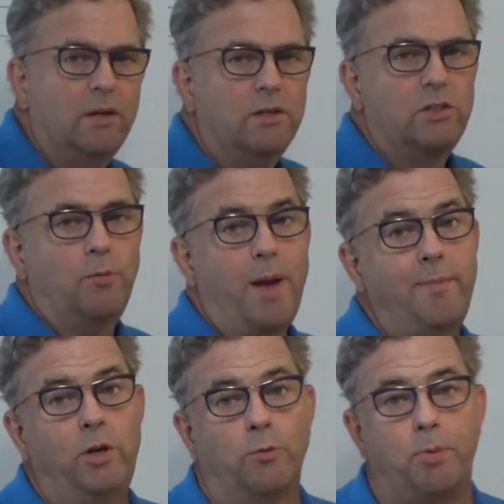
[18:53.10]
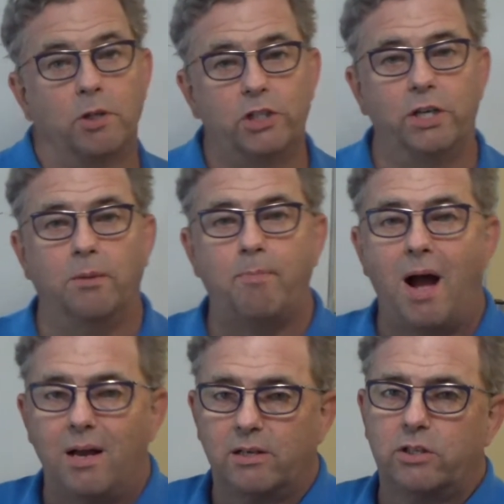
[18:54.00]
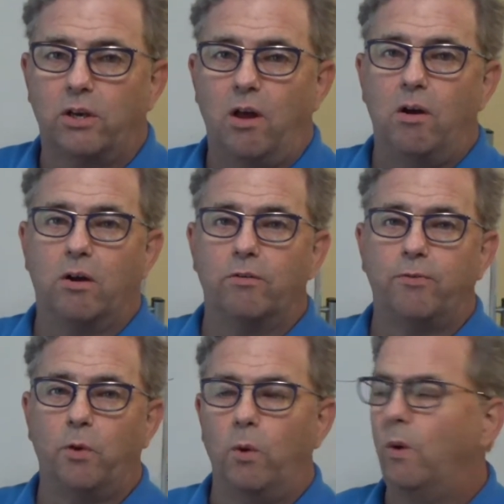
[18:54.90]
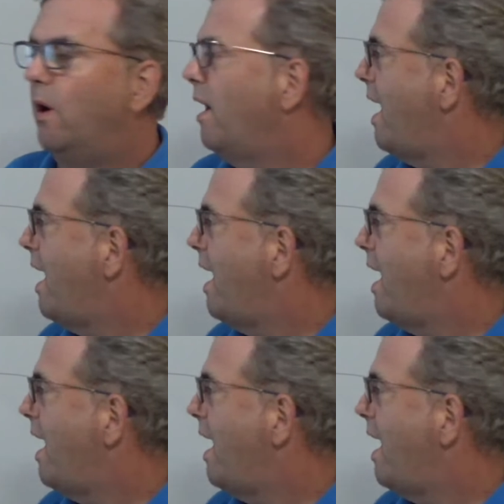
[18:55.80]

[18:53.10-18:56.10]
So maybe you're pushing a box along a floor